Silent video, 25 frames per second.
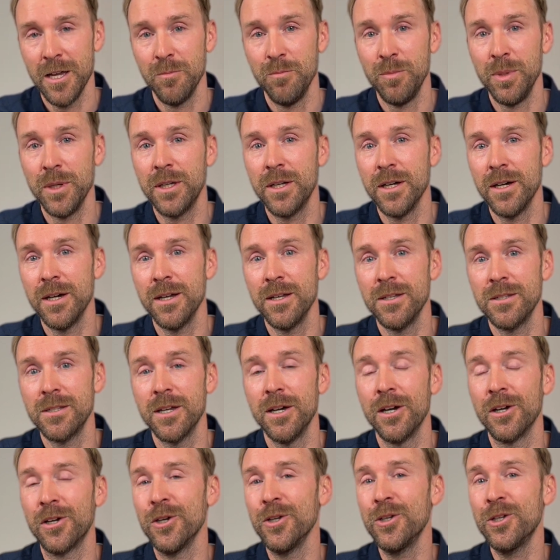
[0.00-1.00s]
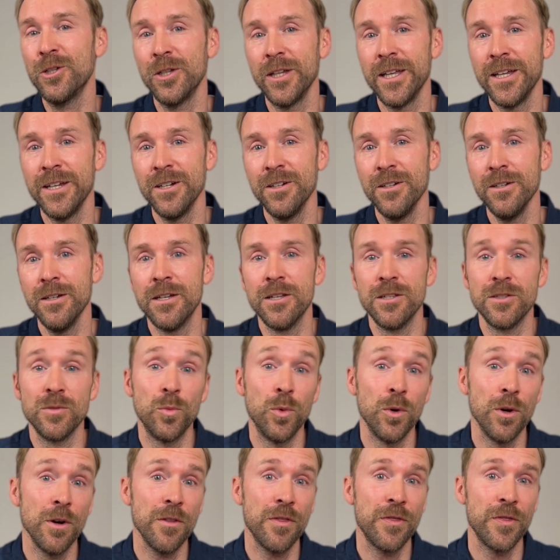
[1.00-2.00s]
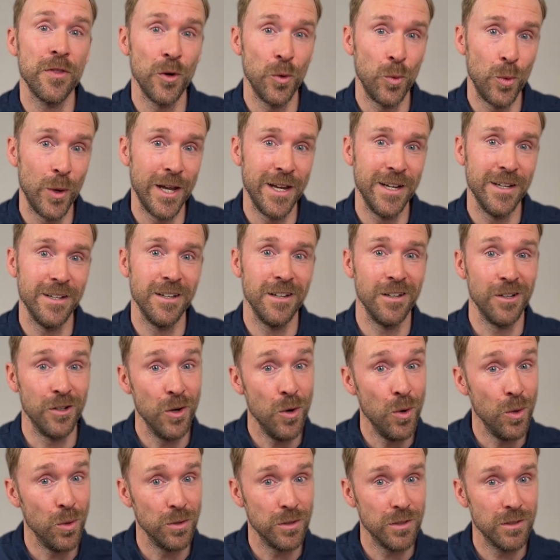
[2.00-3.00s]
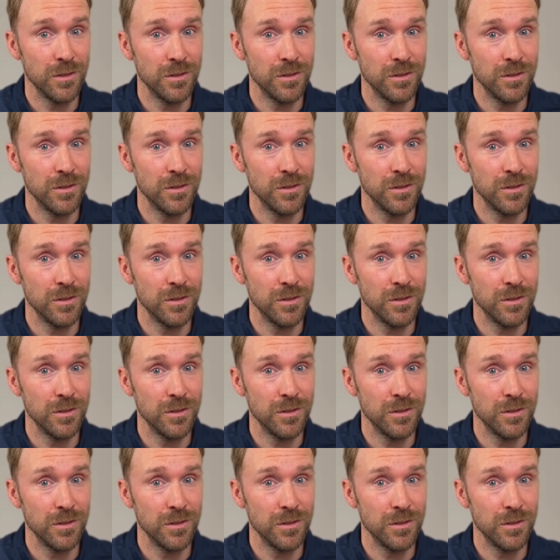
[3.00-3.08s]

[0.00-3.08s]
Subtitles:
because a good cleaner is worth their weight in gold.